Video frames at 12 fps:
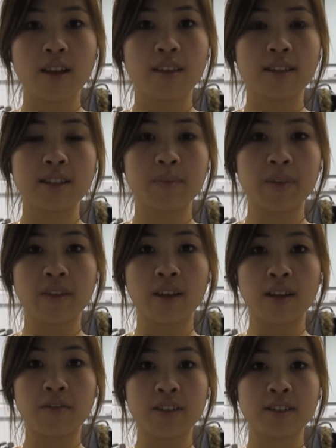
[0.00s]
This means
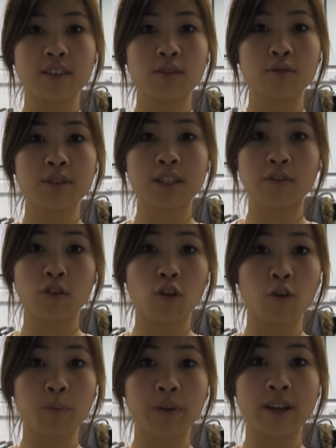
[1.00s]
that if a single cell
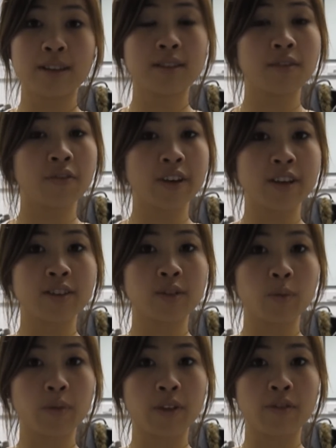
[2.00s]
copy interferes with a